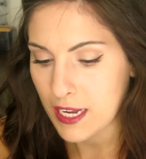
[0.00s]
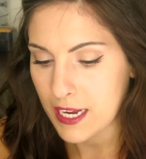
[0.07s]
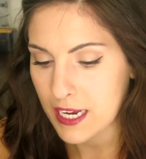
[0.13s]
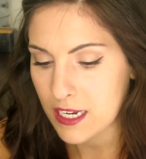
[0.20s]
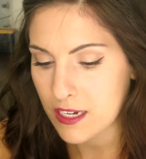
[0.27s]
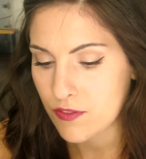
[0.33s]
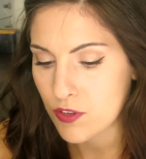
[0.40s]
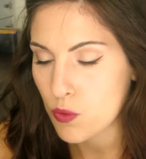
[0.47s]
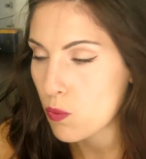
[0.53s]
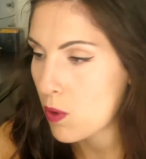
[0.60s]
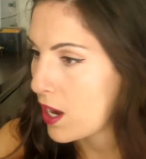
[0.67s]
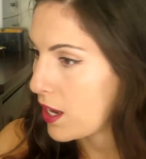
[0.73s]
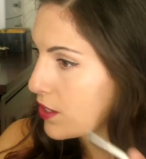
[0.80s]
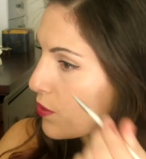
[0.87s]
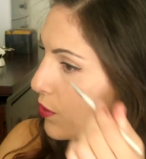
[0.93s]
and if you
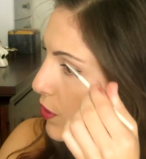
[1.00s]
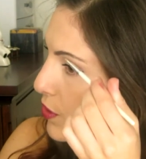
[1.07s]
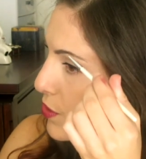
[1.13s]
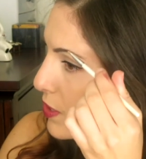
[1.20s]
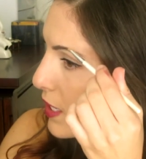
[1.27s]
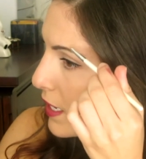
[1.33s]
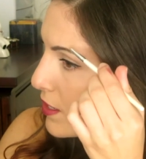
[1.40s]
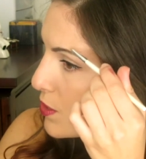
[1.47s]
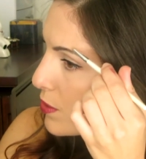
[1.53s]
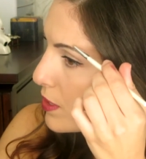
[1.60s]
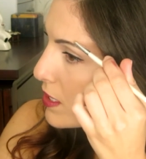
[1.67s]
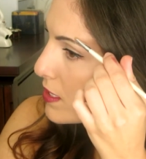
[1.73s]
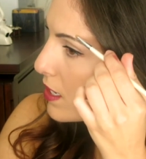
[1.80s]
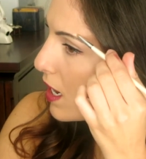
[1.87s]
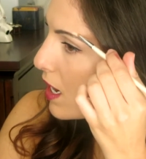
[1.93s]
want, you can do that to the
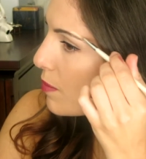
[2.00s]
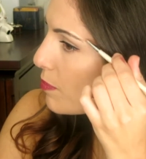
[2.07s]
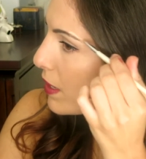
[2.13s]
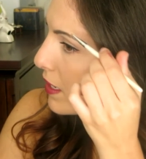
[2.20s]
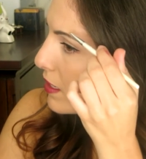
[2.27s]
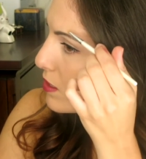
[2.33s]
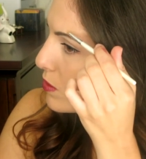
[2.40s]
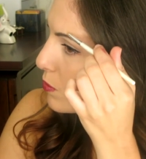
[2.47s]
top as